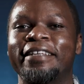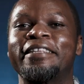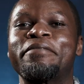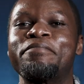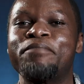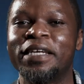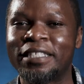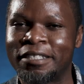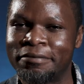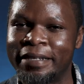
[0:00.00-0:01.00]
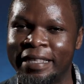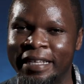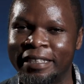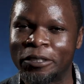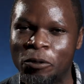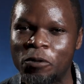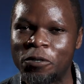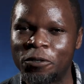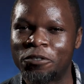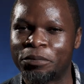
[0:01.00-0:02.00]
And the best way that
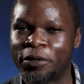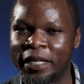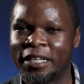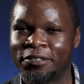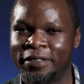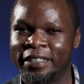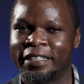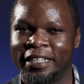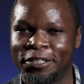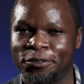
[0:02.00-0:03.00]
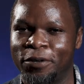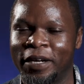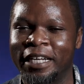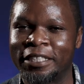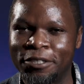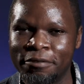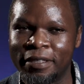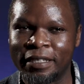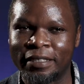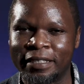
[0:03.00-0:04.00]
Good News Production International can do
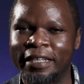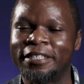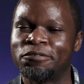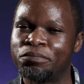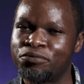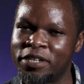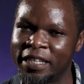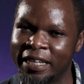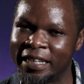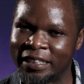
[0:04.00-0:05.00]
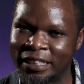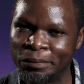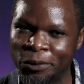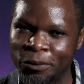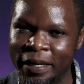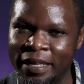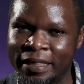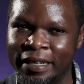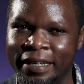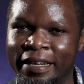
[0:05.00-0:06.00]
this is bringing a team
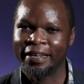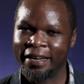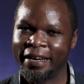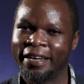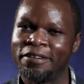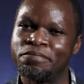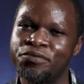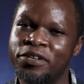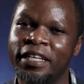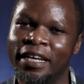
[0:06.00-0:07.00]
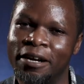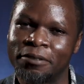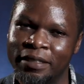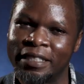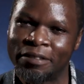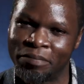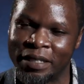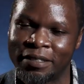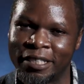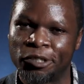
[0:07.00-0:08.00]
together and bringing out this
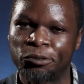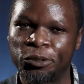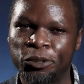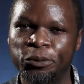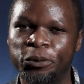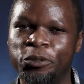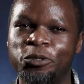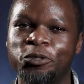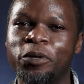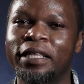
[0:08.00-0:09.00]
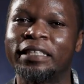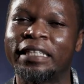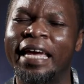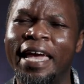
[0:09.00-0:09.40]
message to you so that